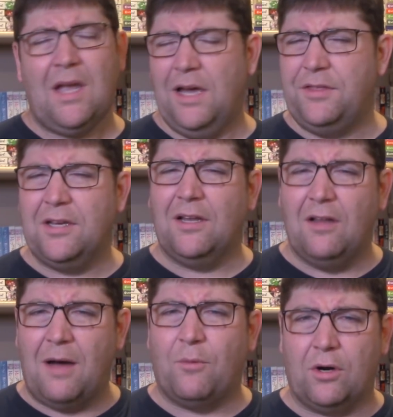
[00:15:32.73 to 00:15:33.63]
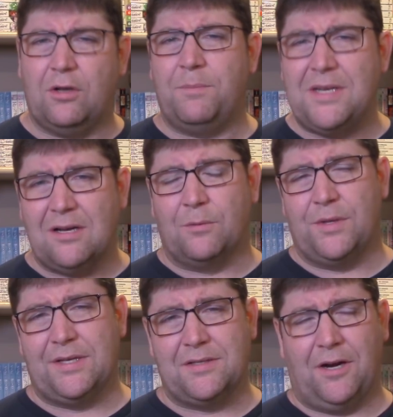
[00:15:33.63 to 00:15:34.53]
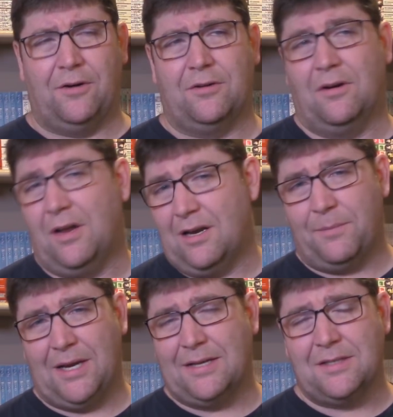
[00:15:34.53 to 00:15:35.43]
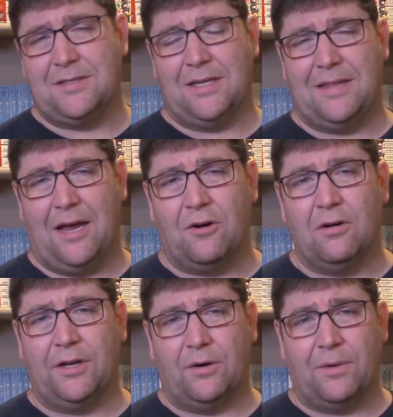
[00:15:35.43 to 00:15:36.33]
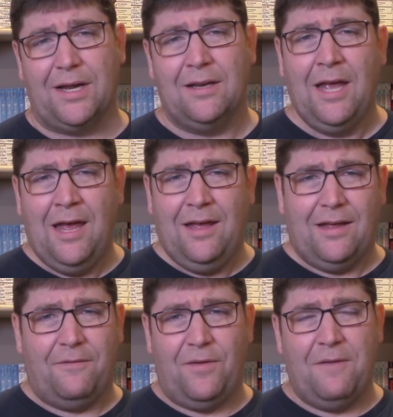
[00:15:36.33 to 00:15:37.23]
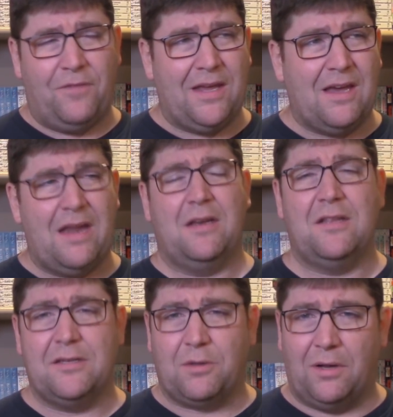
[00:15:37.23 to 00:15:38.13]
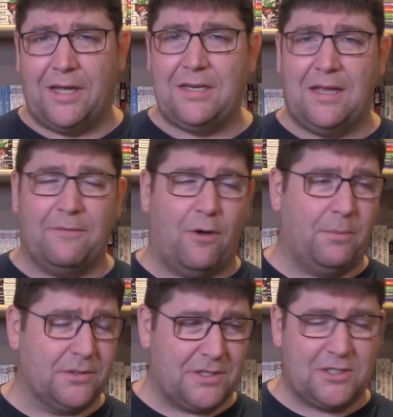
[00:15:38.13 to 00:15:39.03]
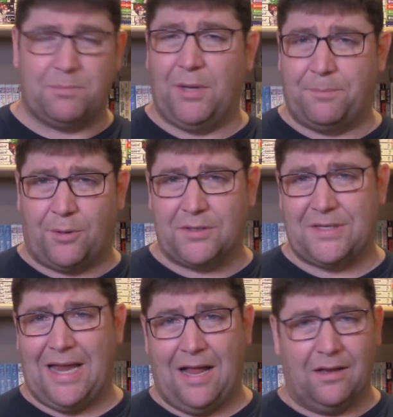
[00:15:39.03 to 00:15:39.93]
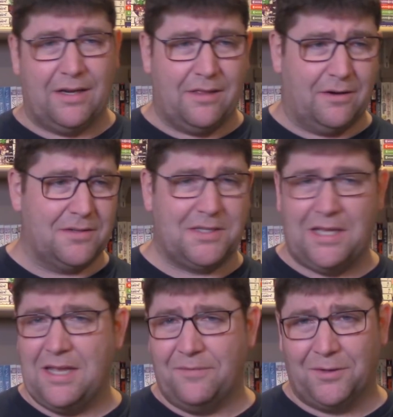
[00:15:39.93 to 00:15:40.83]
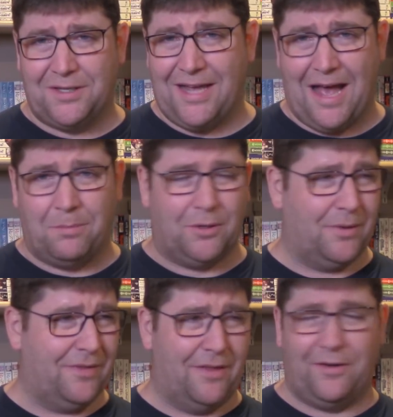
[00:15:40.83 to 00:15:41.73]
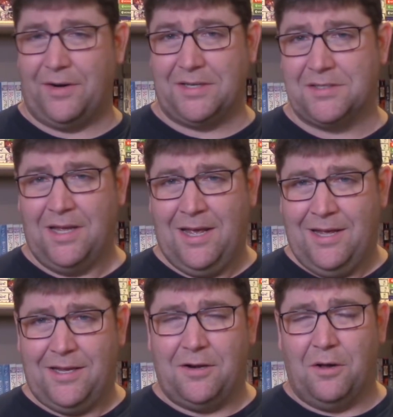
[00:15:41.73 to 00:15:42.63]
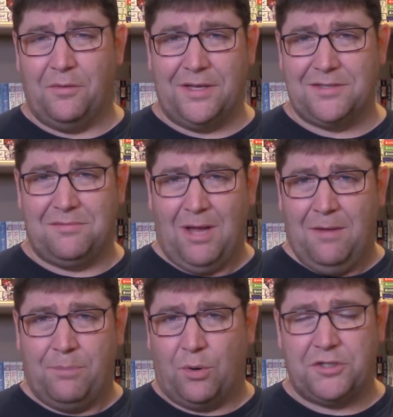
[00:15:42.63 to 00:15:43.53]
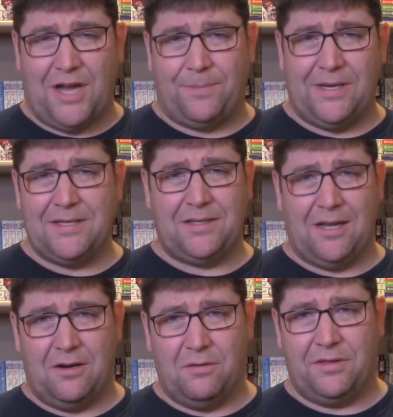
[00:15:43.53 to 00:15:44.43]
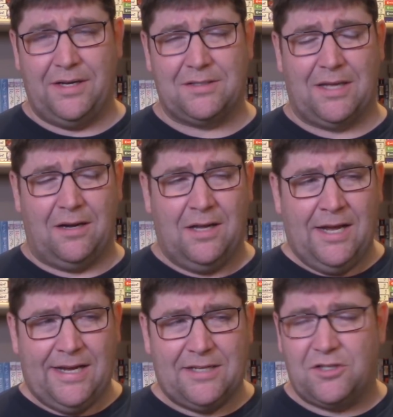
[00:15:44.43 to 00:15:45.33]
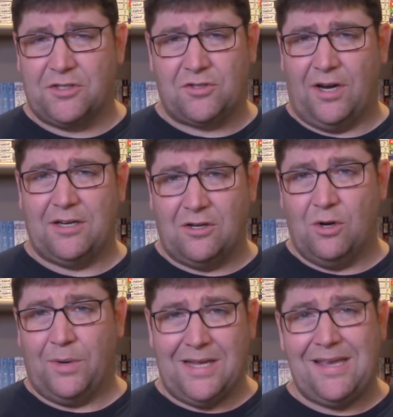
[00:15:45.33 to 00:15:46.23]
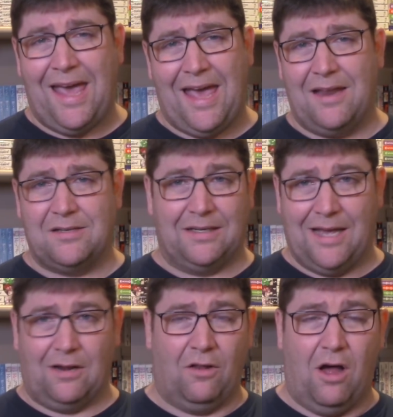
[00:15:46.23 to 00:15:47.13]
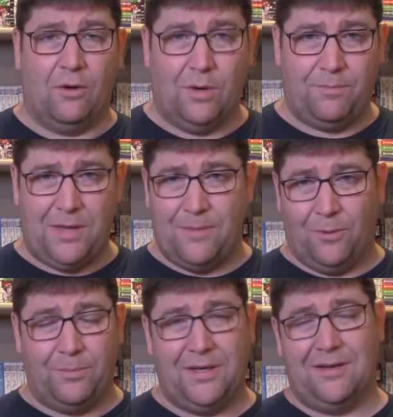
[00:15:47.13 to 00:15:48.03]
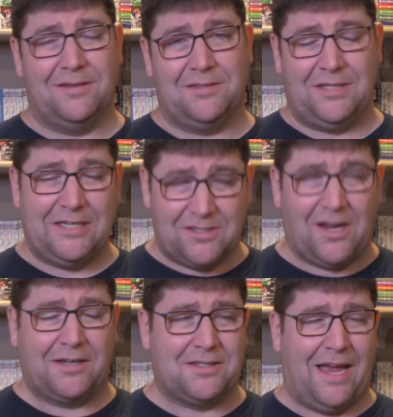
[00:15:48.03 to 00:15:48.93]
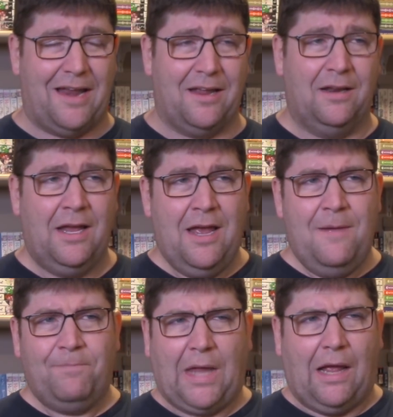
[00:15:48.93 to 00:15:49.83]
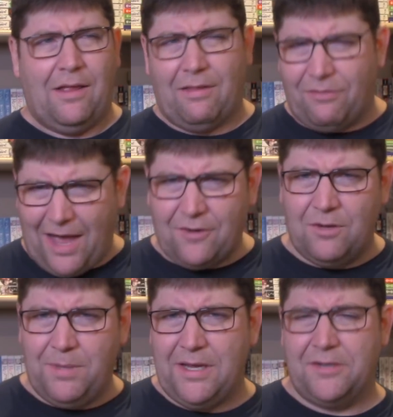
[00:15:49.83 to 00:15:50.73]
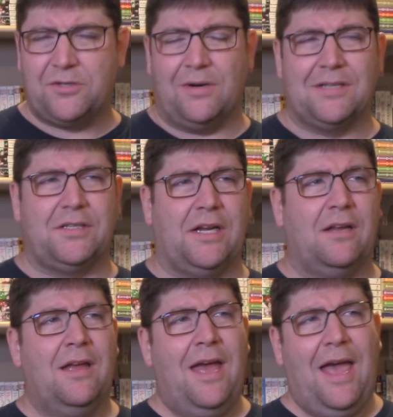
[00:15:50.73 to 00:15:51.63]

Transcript: I think a lot more could be done with his character. And I mean, as I said that earlier, right? If they get into this whole idea of almost a split personality, there is the evil Diablo, and then there is, you know, this poor Japanese kid who thinks that he's just trying to do what he can to get along with people because he sucks at it. That could be interesting.